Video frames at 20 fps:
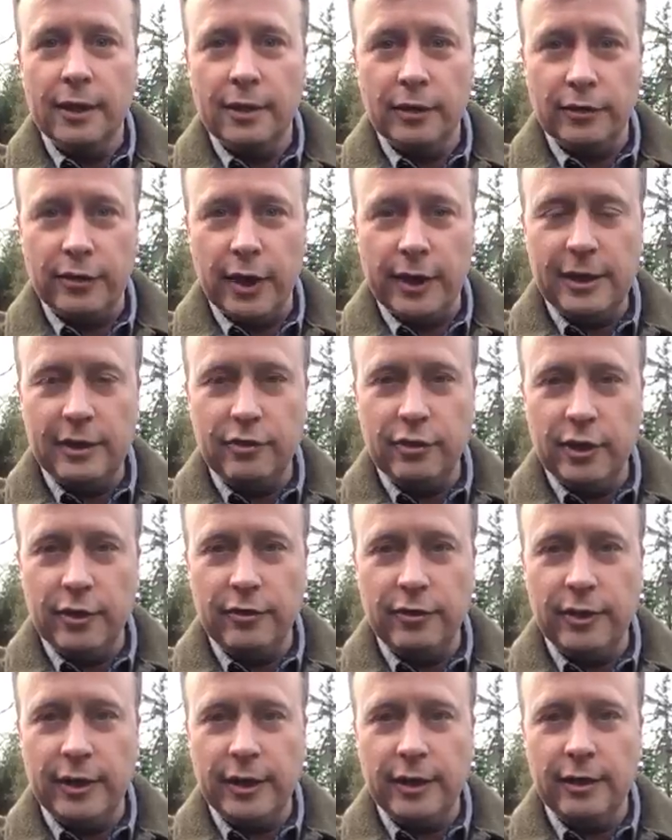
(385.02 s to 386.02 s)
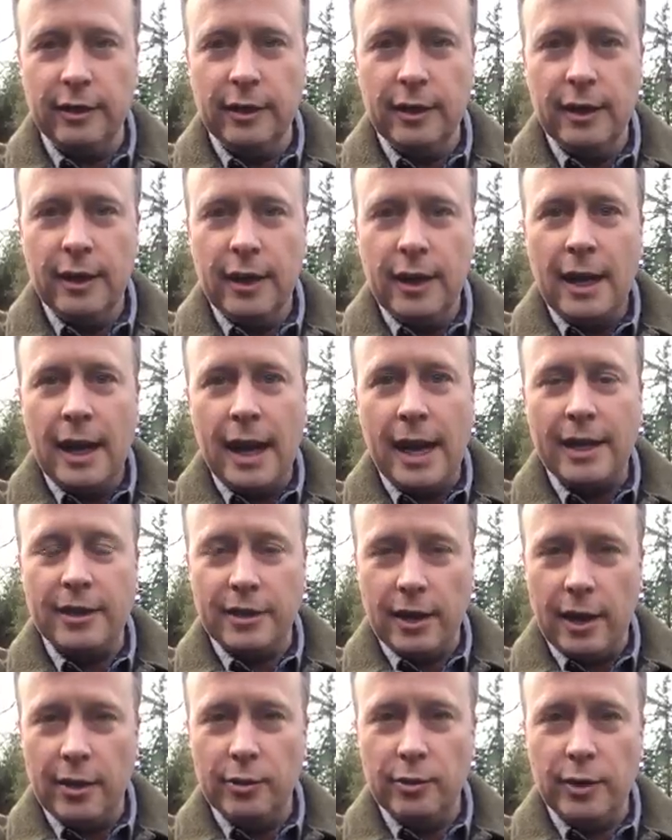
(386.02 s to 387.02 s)

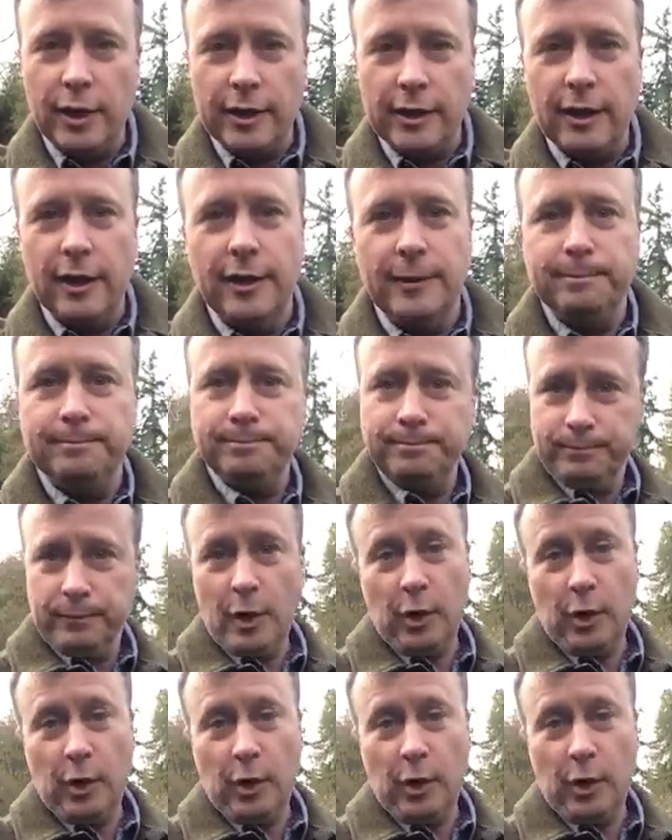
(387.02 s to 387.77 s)
KentuckyGinseng@yahoo.com.